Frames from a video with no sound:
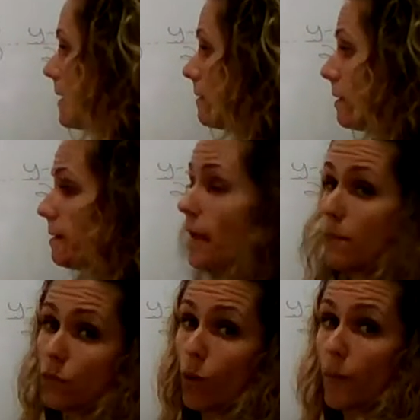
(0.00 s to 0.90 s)
is the same
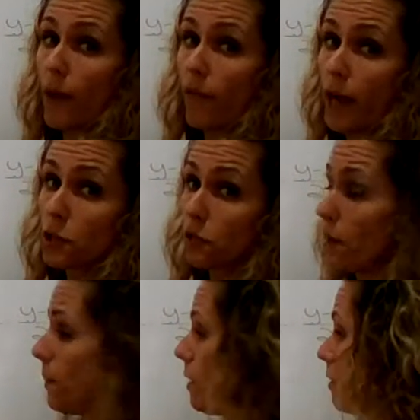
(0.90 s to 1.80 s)
as one of my factors
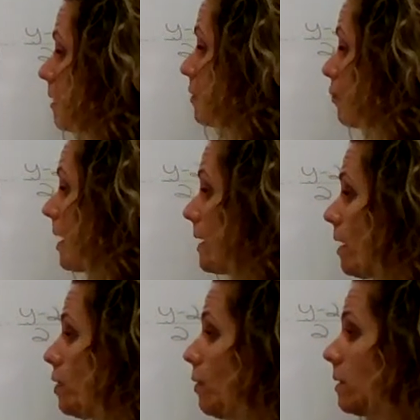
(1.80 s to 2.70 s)
up here? Because right
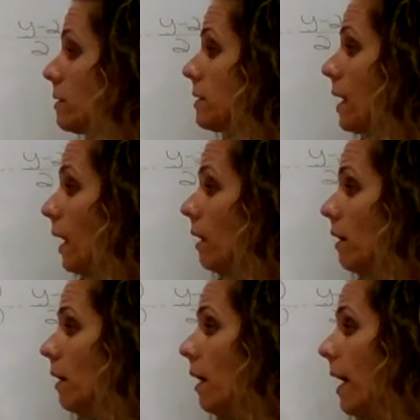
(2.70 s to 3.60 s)
now you can see,
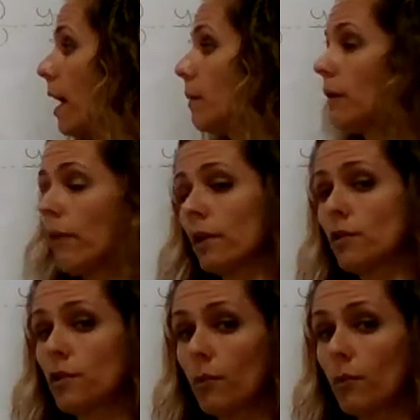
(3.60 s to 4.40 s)
how many factors